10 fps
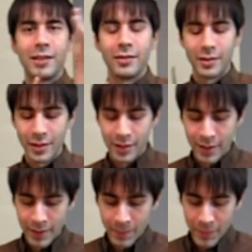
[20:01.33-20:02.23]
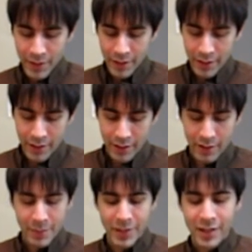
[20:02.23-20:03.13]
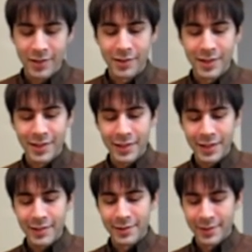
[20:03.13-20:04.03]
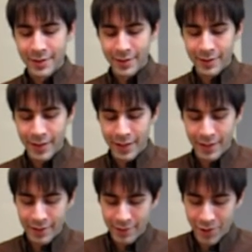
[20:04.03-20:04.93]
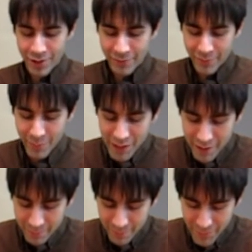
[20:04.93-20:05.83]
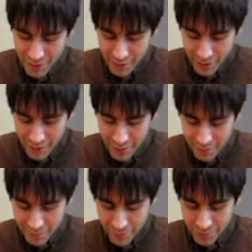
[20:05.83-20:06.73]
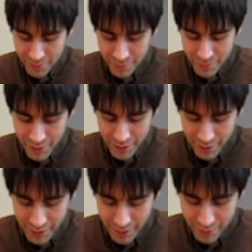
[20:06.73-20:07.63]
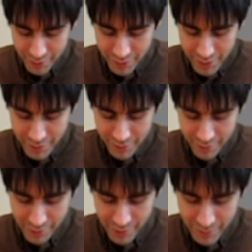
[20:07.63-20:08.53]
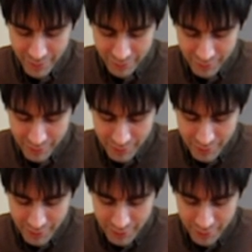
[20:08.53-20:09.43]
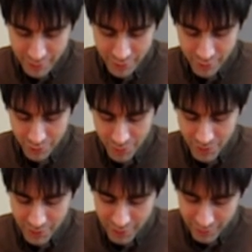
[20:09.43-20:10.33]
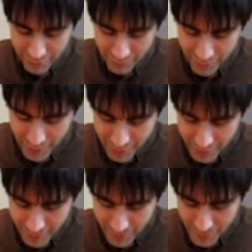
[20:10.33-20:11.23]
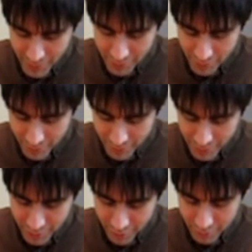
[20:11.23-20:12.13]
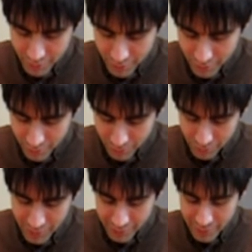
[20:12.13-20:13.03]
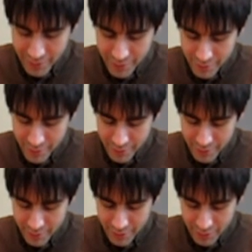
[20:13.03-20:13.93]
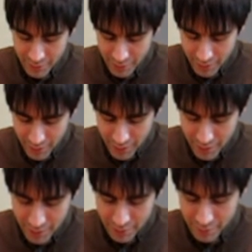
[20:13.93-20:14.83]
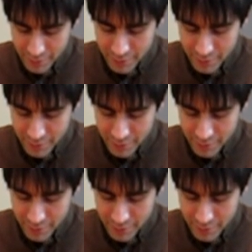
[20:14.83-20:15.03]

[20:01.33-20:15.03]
here. And because this is a soft medium, it can deform and it can create a slight bevel. So just be careful of that. So I'm going to go a whole lot lighter and